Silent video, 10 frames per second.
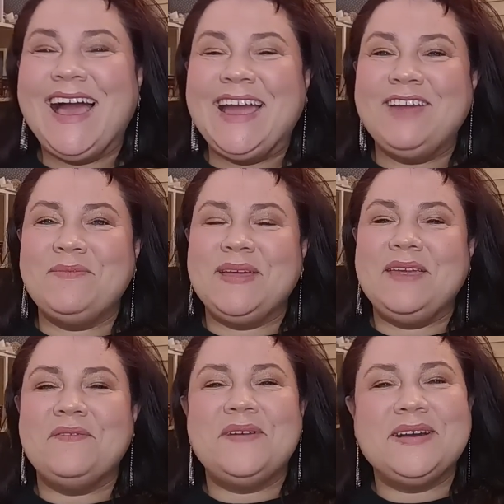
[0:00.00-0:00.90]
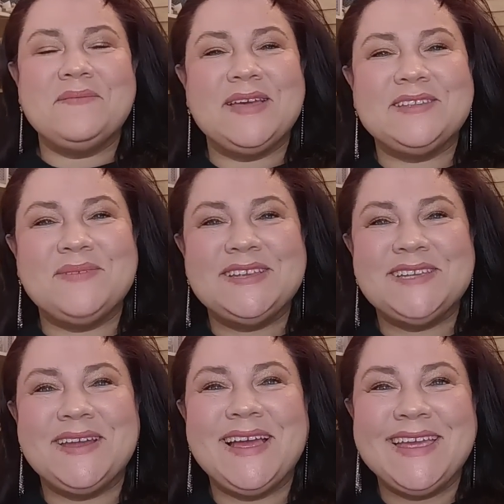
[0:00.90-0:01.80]
Hi everybody welcome back to my
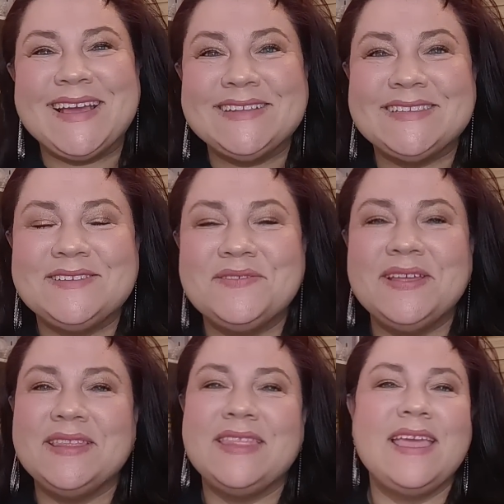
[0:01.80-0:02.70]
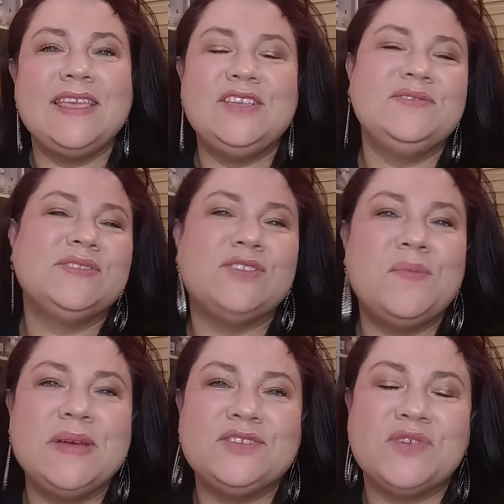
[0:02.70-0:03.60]
channel. How you guys doing? Thank you so
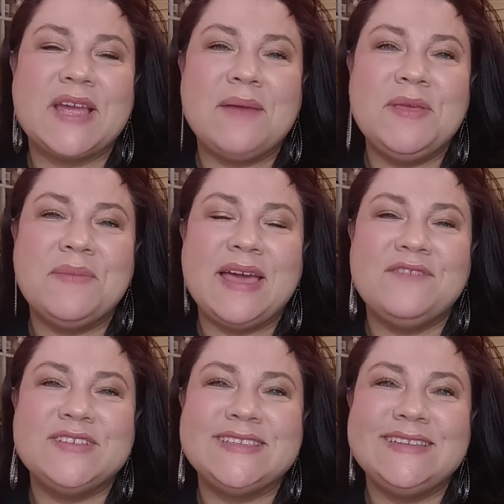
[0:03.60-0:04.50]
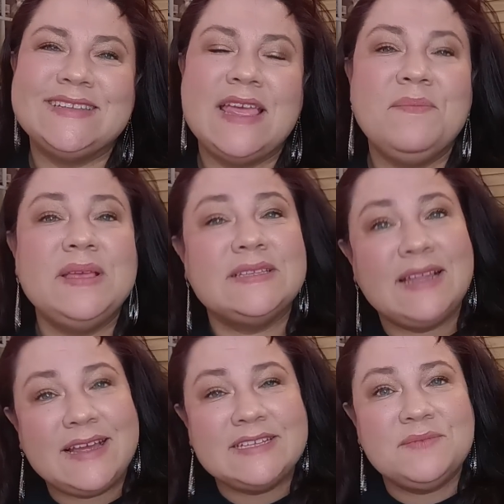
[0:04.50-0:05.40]
much for coming by to visit. It means a
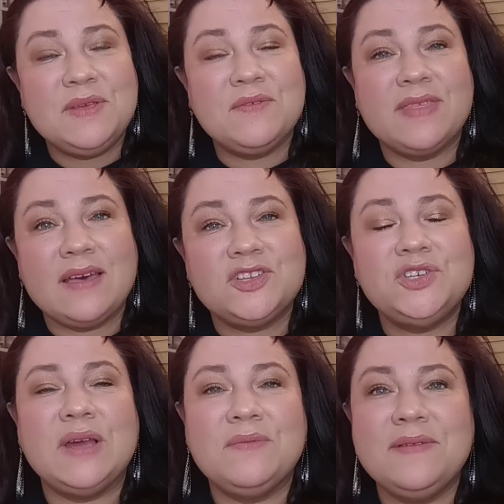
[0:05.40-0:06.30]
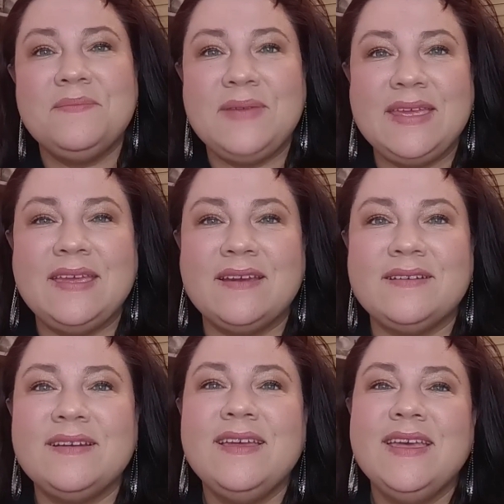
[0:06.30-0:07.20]
lot to me. Without you, I wouldn't be
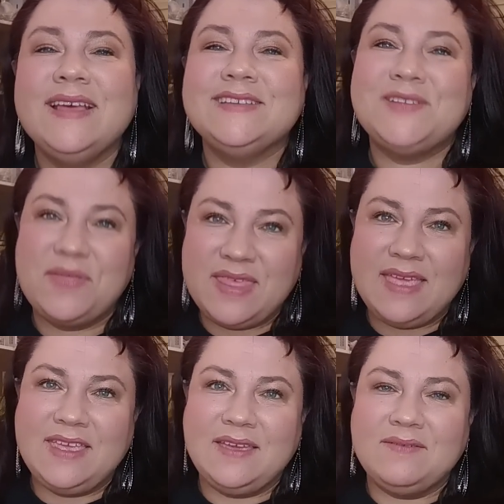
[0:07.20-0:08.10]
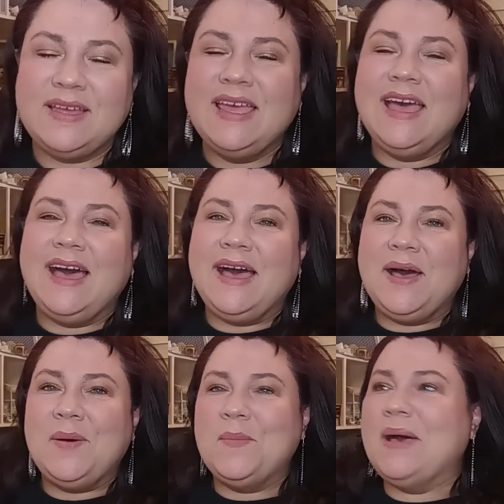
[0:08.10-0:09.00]
here. So thank you.
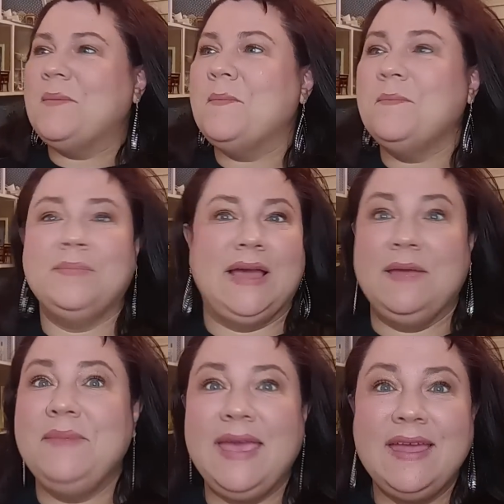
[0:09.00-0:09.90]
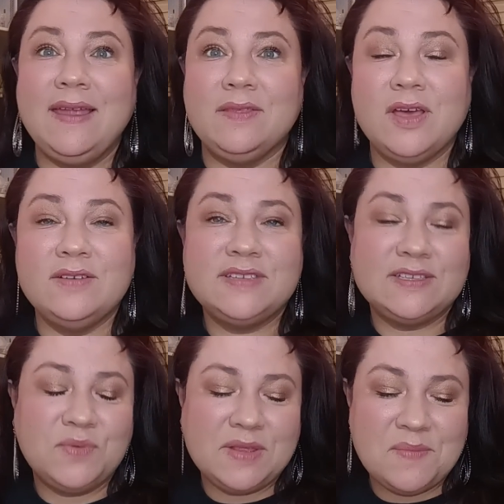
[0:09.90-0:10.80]
Um, I'm Anna, the
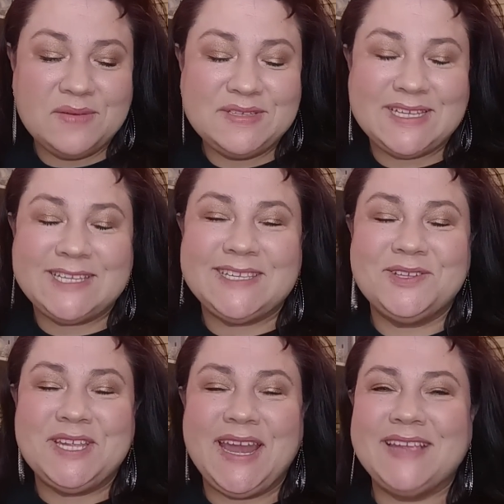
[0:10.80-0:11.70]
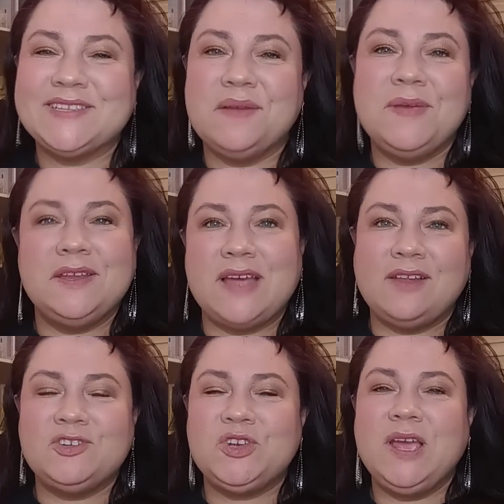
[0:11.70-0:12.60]
hostess with the mostest. So today is going to be a
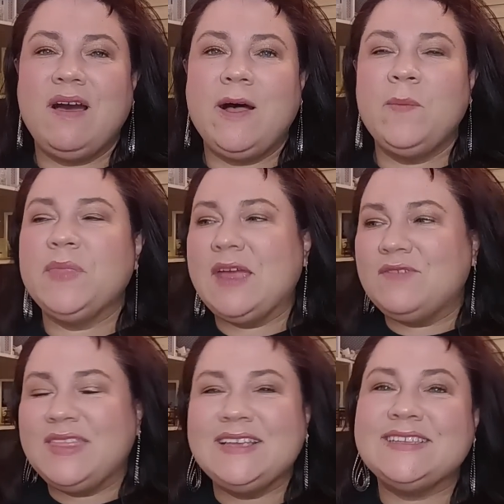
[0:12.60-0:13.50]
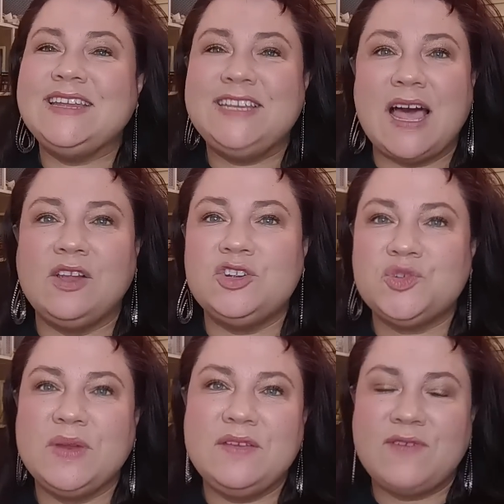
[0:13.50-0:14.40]
Dollar Tree haul. Everything's a dollar
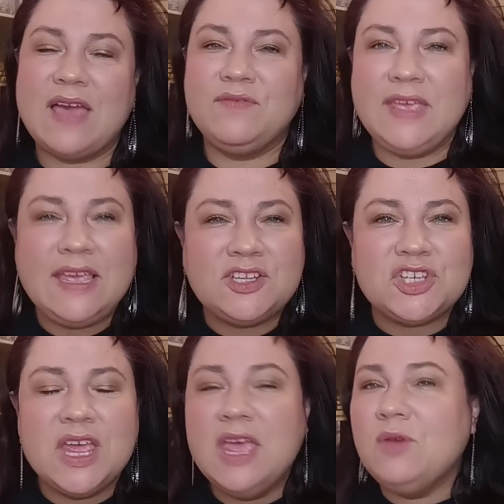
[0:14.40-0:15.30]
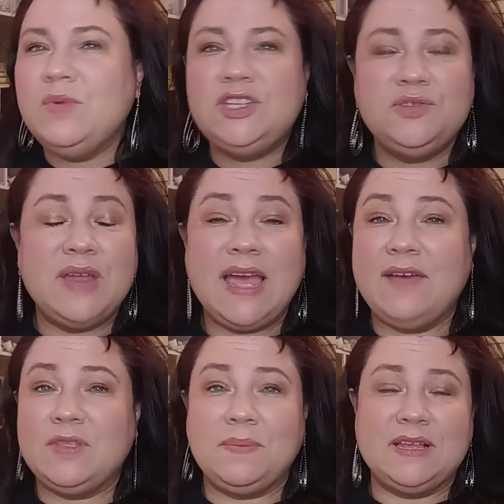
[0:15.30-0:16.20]
twenty-five each. We do not
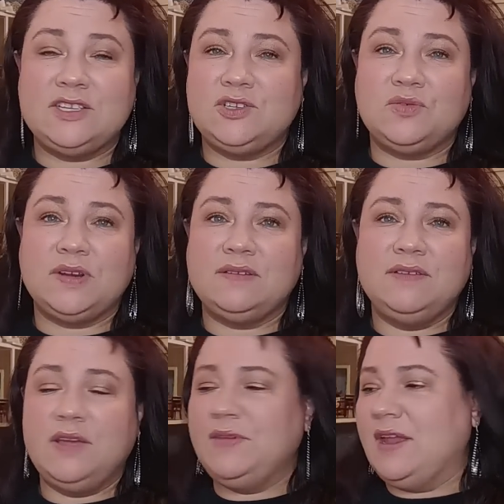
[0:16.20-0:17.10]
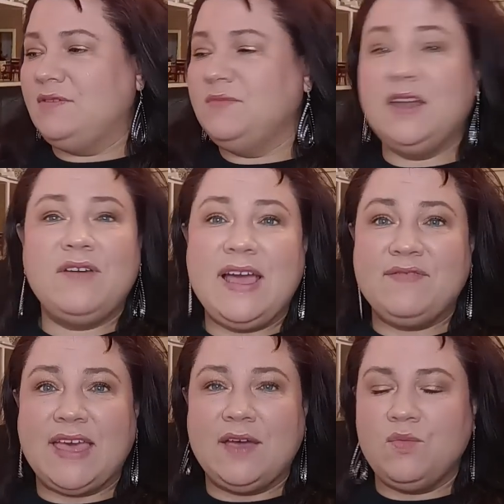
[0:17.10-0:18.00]
have the plus store. No, we don't. We don't
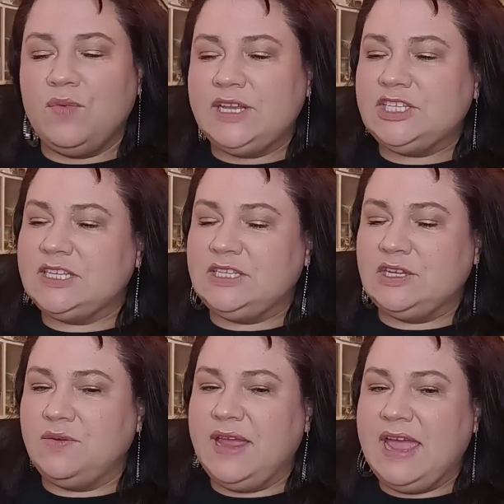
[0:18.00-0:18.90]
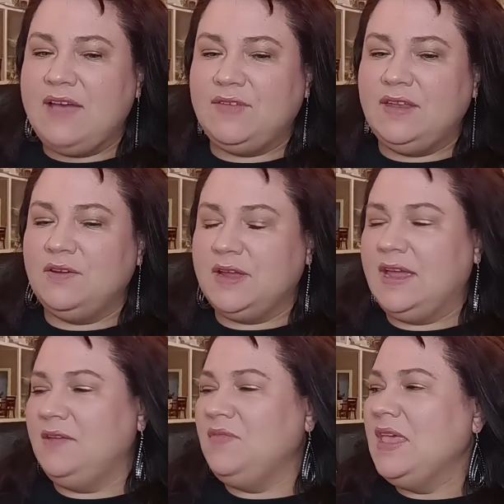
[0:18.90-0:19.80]
have that. We just don't have it.
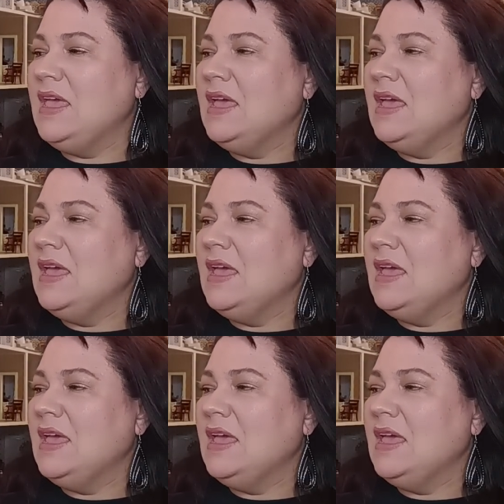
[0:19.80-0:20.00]
Okay.